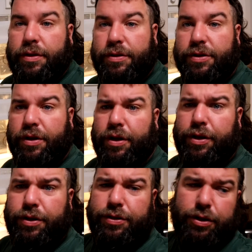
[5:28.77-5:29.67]
So look,
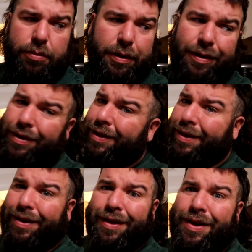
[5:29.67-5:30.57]
YouTube.
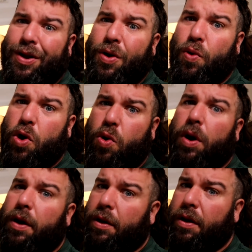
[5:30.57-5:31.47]

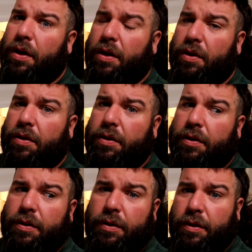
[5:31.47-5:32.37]
Whew.
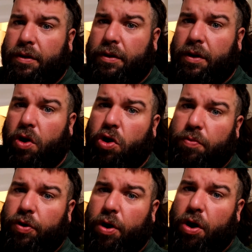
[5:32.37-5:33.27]

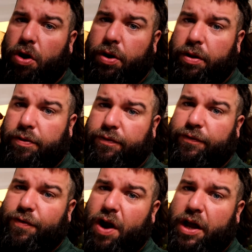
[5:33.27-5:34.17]
Homegrown,
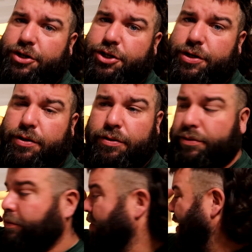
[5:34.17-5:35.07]
fresh.
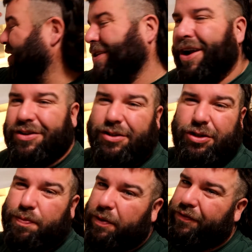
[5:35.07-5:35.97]
I mean, they aren't
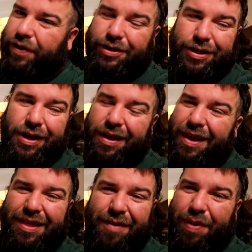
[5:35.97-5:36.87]
super fresh.
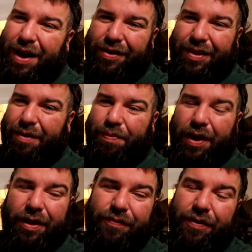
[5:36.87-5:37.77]
They've been out in that
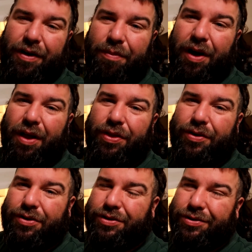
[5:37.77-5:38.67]
bucket for a month
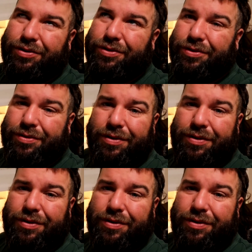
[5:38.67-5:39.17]
or two.